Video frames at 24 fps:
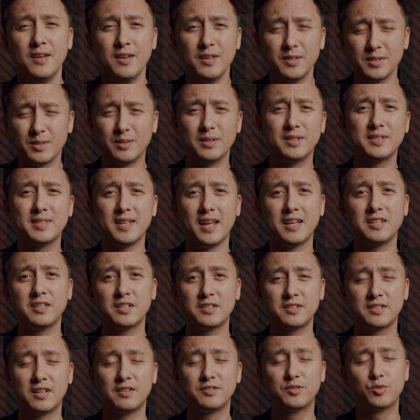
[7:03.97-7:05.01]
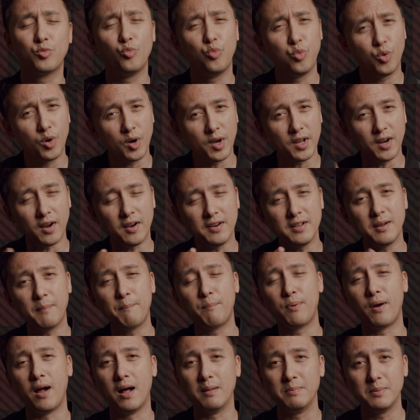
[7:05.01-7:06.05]
So let's ask ourselves, what are the
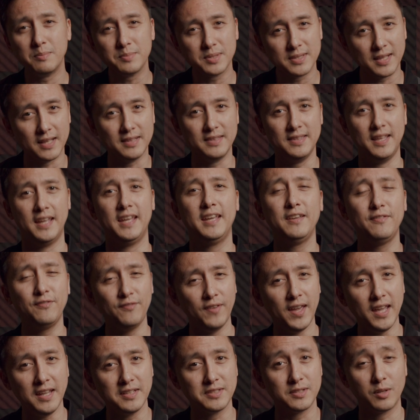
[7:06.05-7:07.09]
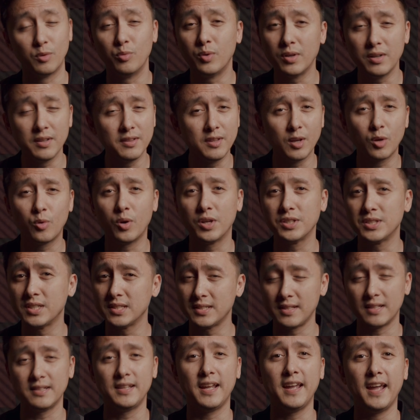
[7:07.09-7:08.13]
problems that they face, or what are the
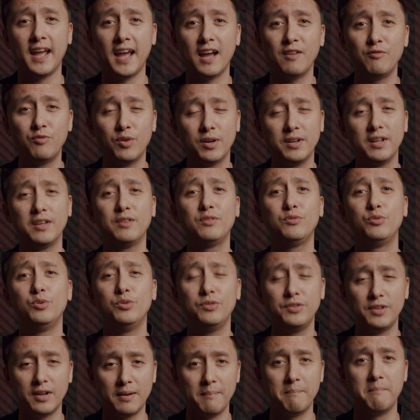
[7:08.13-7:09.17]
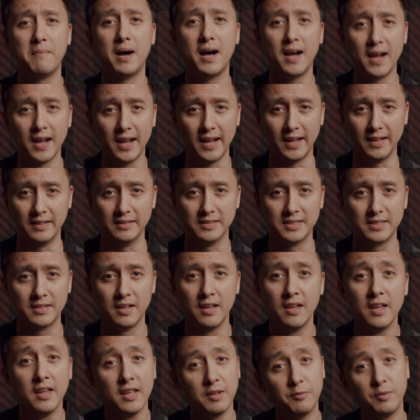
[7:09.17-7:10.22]
questions that they have running through their minds
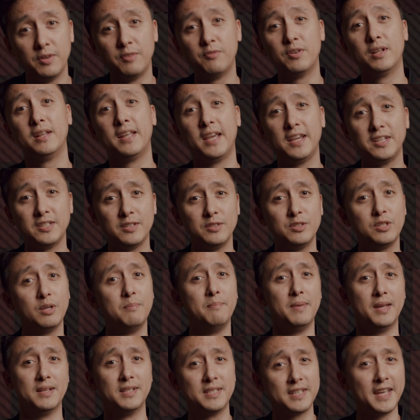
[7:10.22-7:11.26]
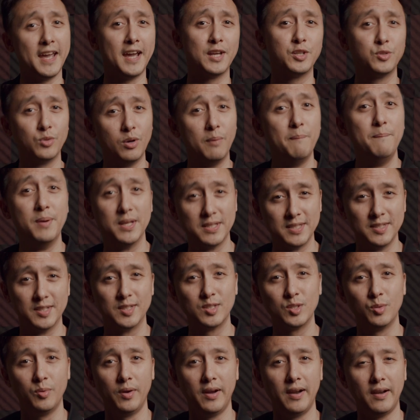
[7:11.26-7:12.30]
in relation to men's casual
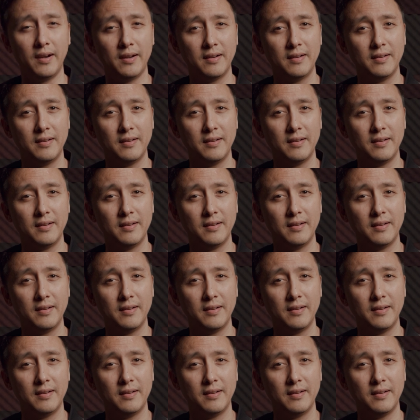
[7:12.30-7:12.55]
business wear?